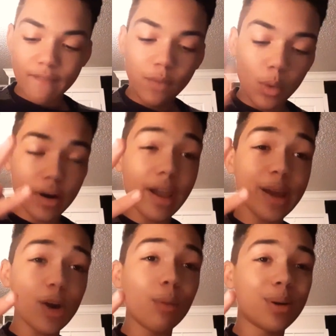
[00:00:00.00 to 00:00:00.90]
4
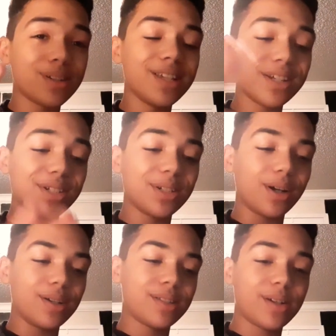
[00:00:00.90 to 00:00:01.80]
hero precision
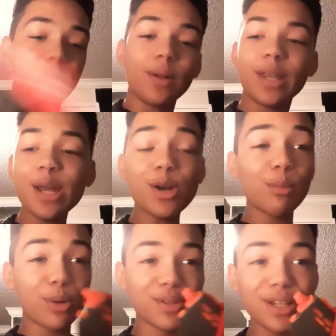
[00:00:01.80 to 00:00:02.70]
darts. They're called hero
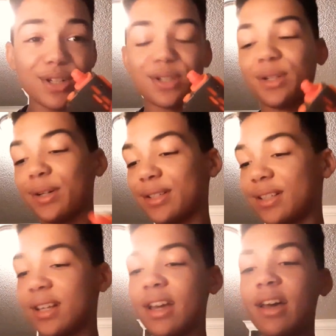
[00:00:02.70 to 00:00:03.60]
precision
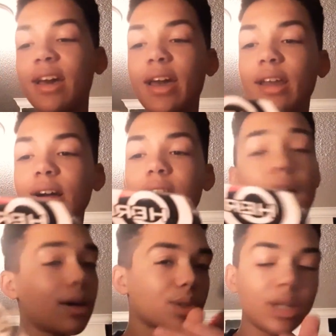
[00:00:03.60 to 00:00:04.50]
darts. And
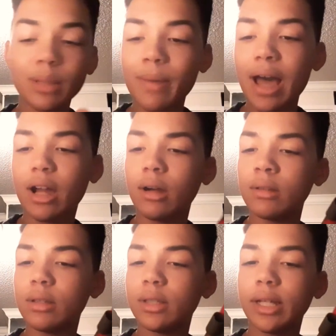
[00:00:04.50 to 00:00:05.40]
I'll show you the back of
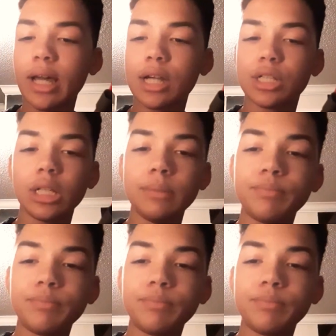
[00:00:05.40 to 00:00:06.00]
the thing, actually.